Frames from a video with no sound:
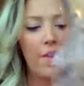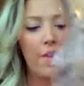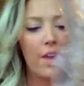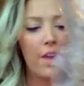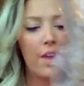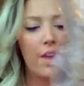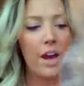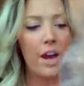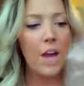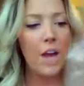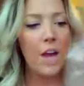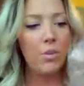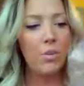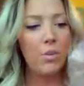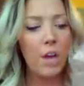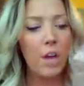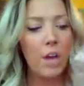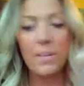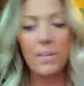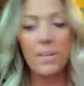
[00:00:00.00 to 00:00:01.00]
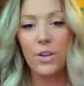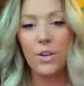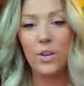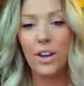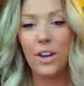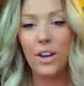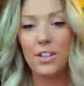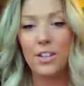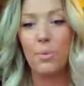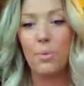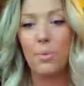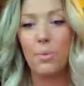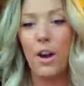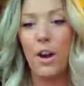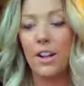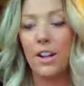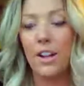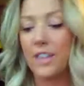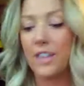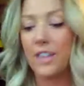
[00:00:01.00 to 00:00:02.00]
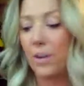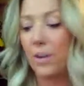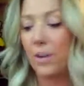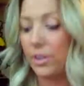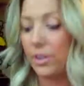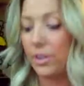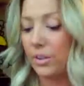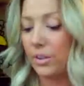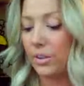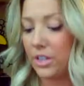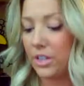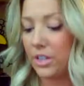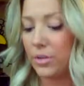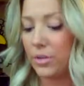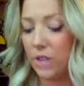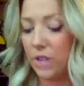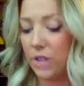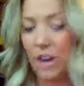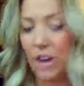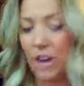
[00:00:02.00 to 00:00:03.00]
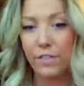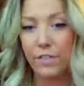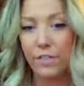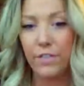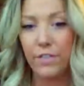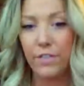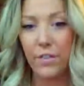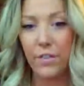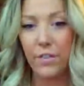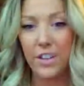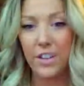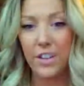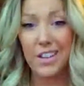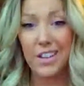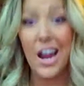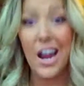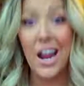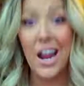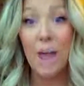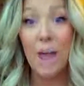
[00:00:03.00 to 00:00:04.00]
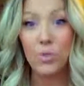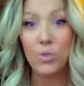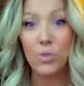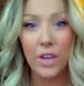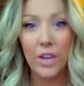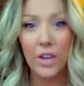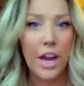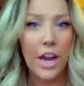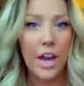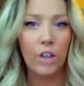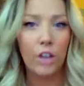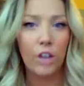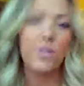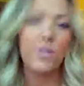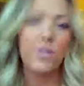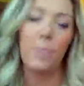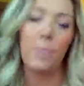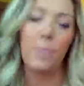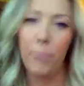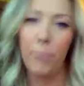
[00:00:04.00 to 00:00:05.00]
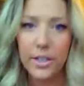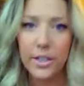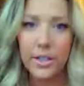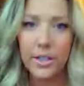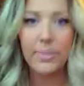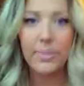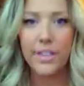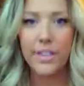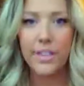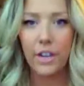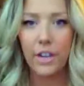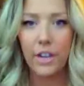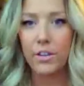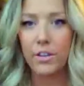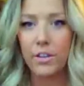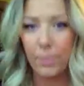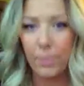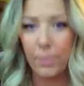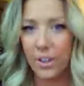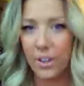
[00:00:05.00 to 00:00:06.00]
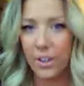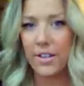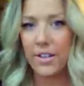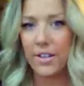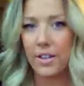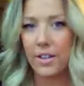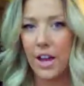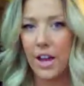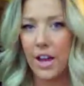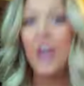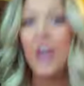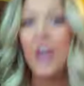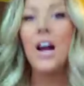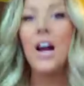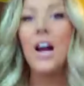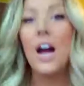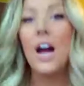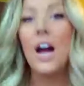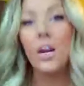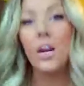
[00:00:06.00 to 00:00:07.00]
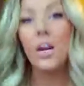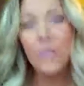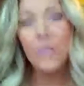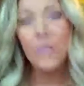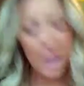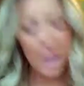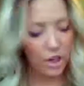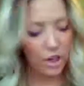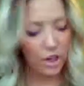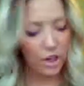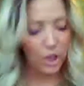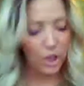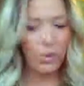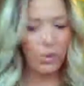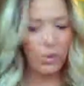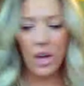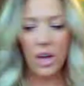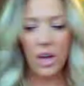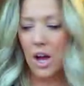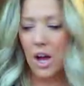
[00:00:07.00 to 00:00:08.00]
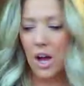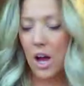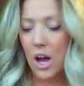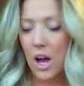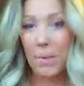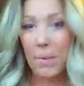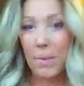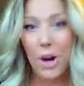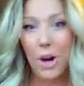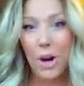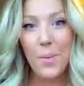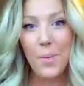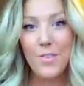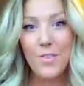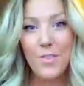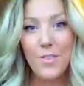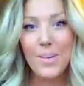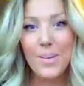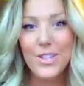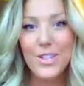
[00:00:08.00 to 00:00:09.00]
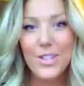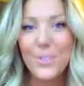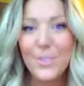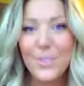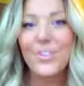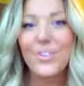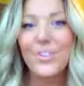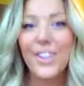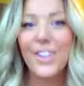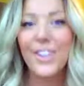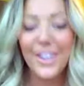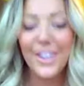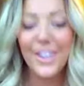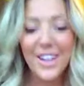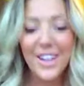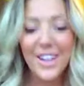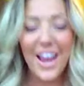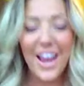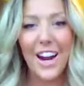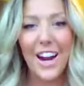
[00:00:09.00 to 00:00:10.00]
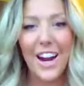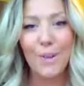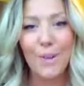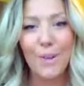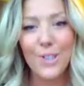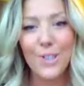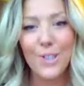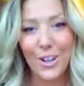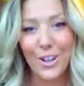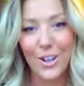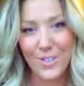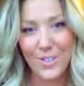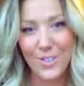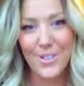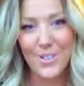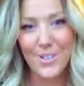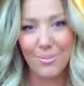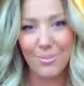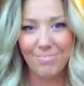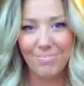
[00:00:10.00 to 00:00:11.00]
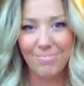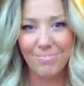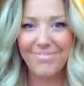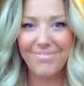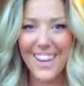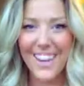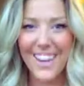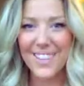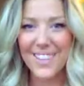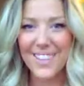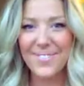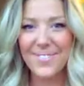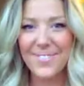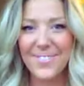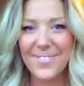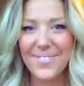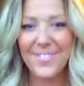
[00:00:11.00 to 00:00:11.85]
and then I will update you guys on products that I really do love, and if there are things that I absolutely hate or if something breaks up my skin or something crazy like that, I will tell you. But I hope everybody's doing really good, and I will talk to you soon. Bye.